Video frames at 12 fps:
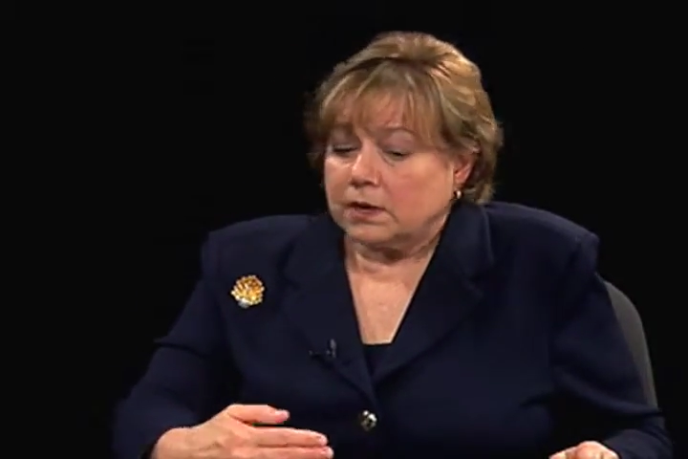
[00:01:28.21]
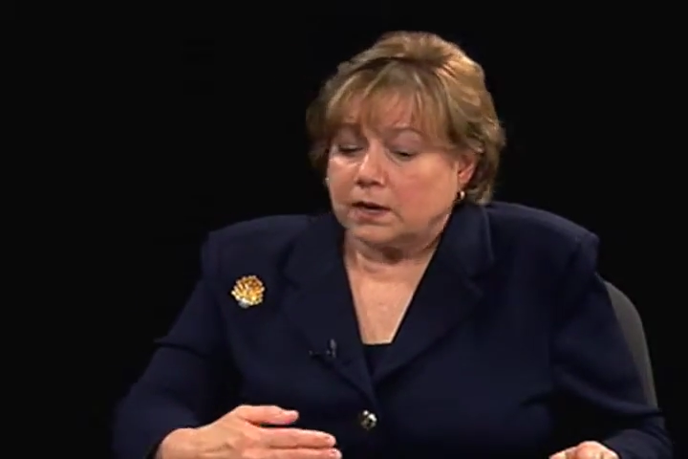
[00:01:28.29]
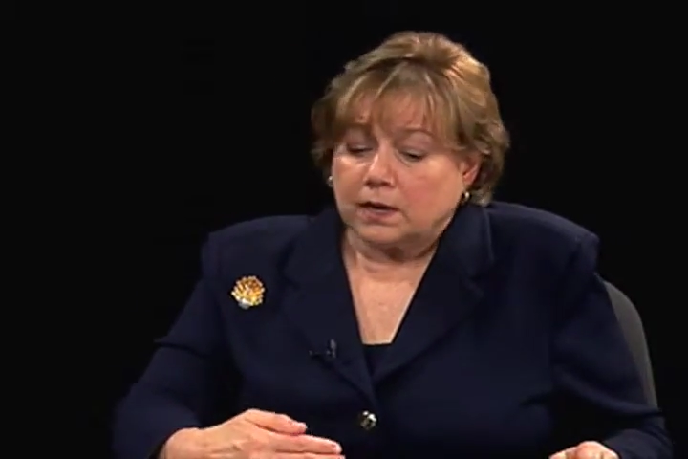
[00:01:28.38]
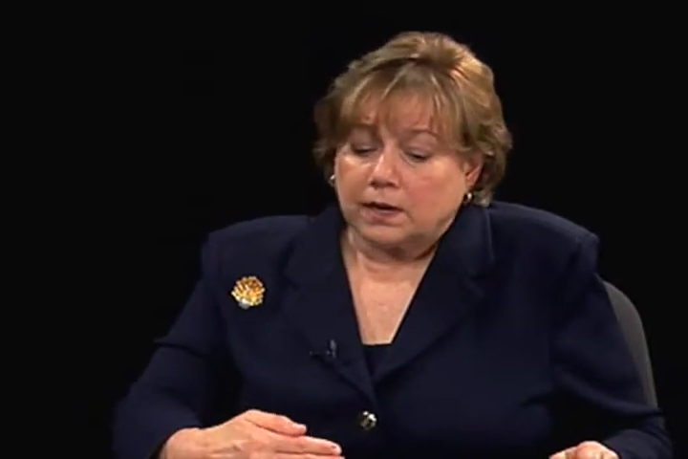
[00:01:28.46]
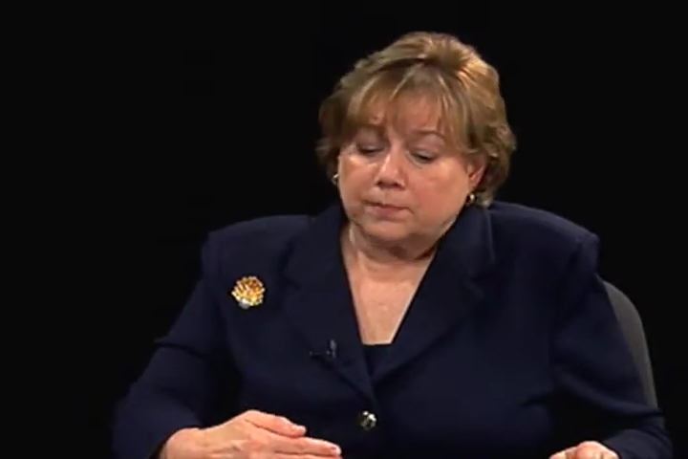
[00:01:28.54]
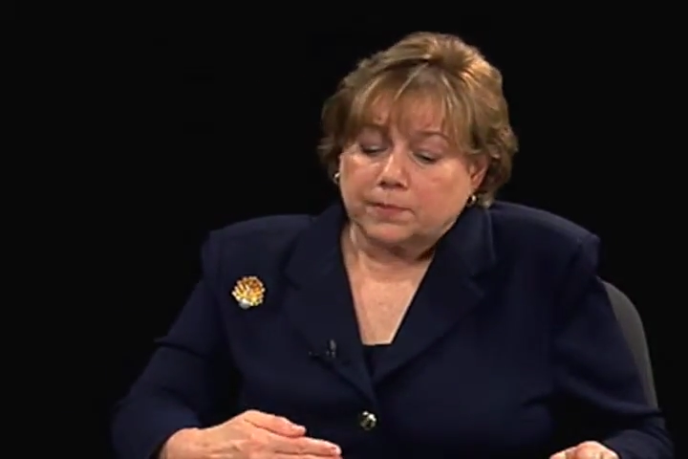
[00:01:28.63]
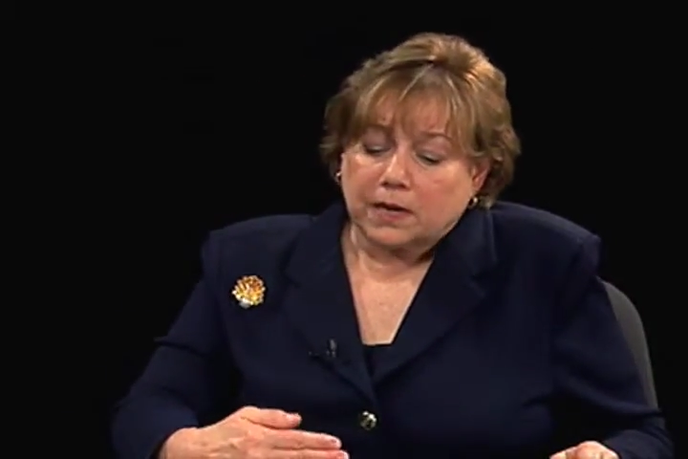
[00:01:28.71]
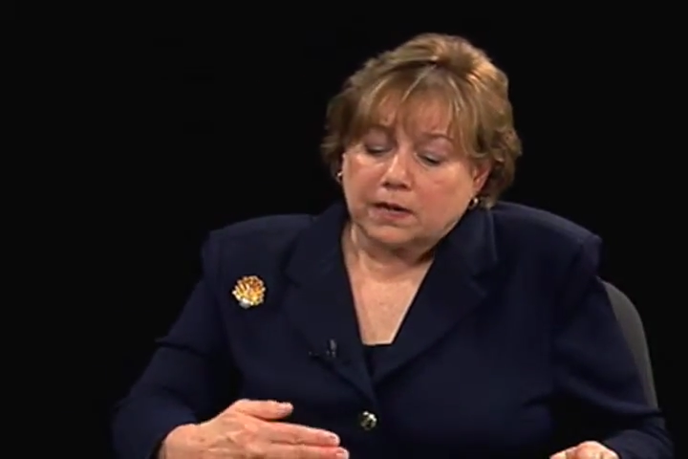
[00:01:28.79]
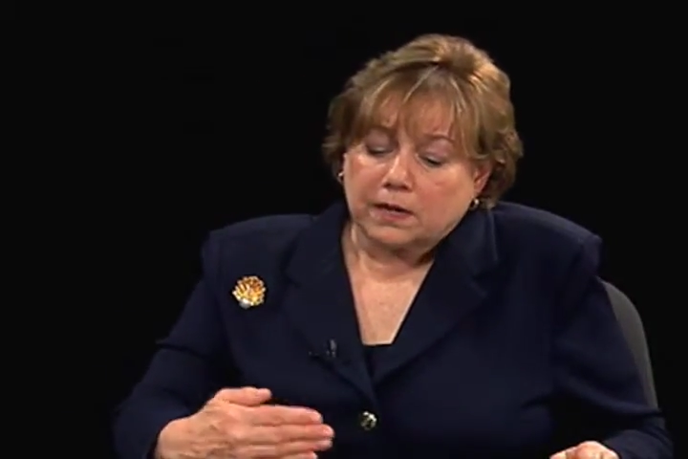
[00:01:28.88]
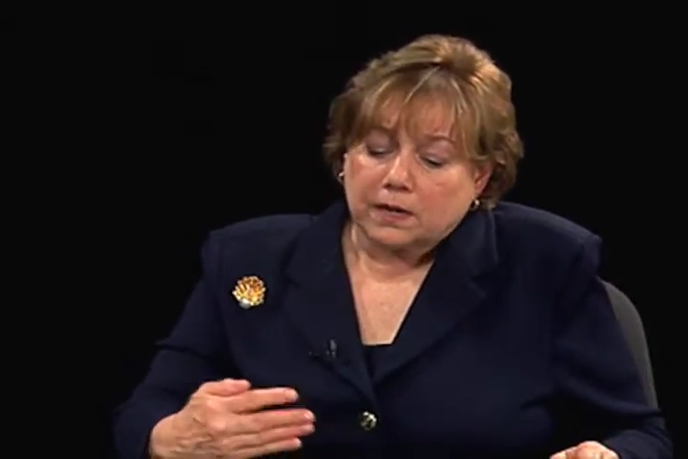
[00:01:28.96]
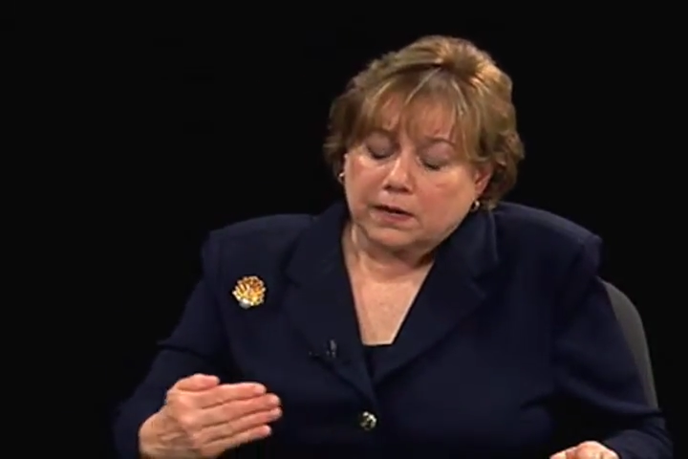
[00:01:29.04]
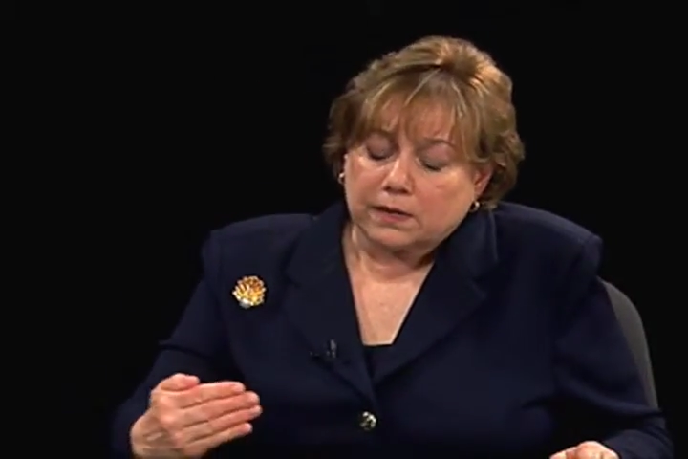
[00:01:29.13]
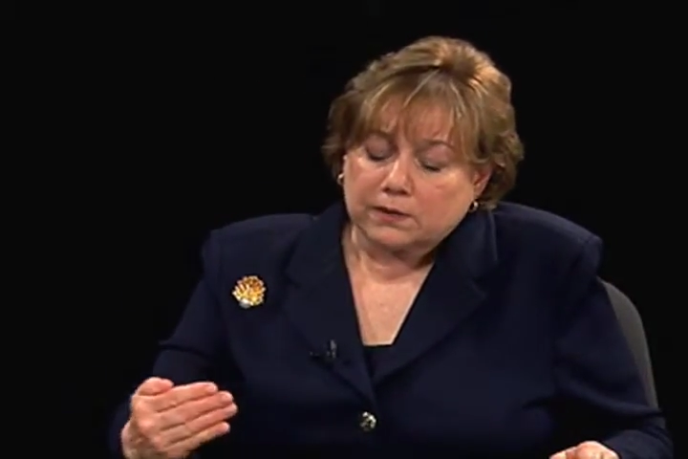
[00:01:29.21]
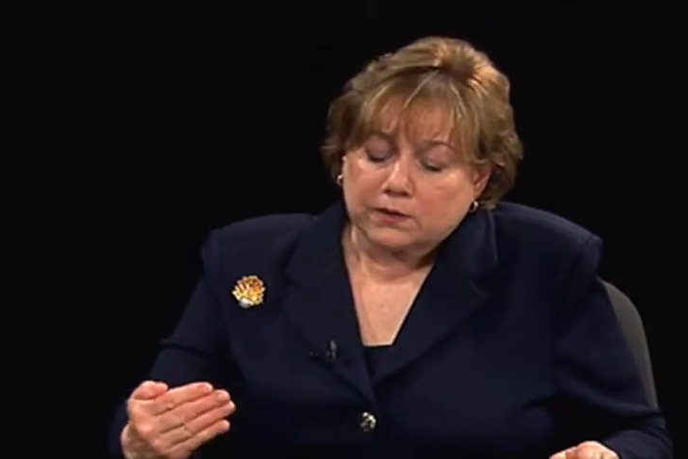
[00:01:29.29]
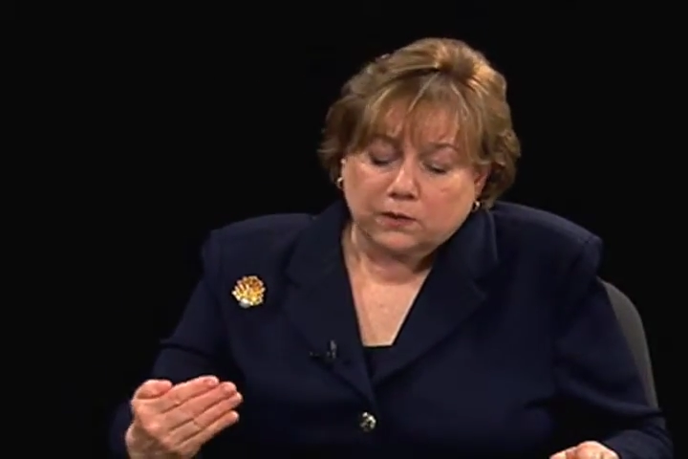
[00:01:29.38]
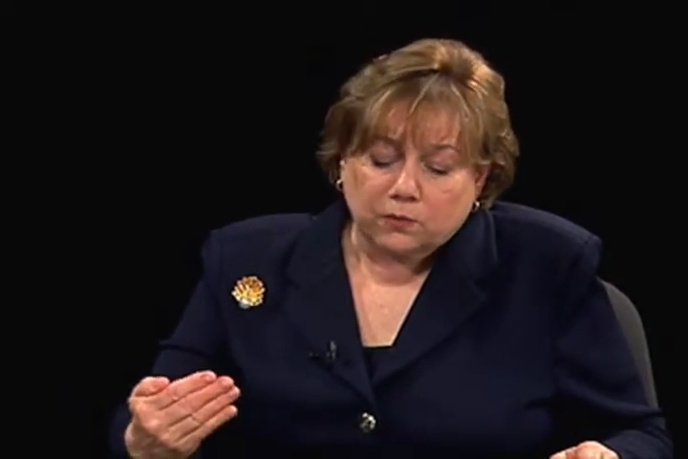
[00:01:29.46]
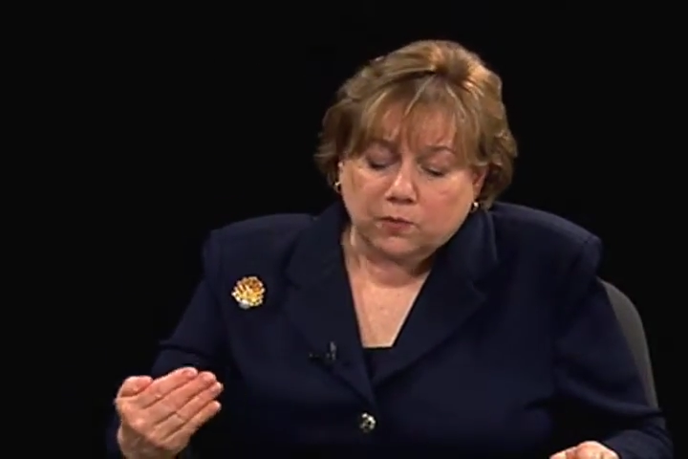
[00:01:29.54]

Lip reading: You know,